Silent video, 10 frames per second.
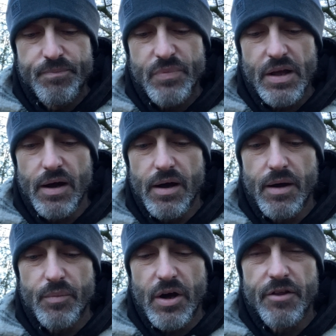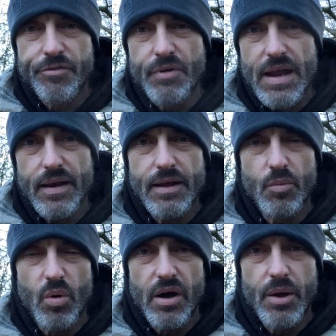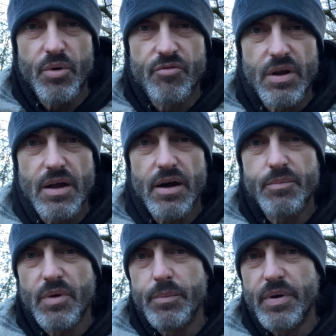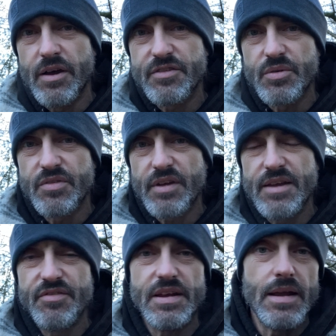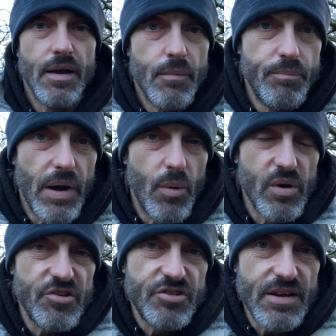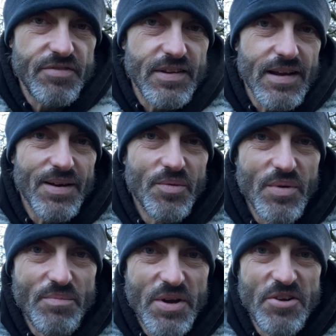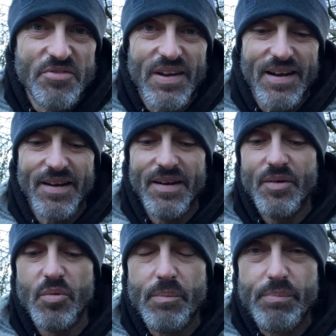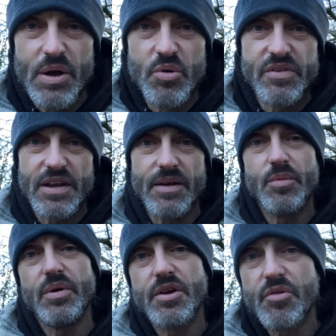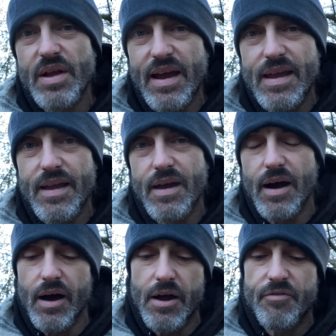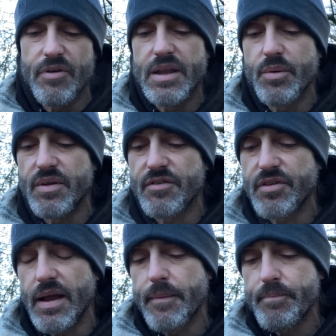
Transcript: that are, are threatening what I would regard my personal safety. But we're shifting, we're moving, we're building, we're creating at a higher frequency.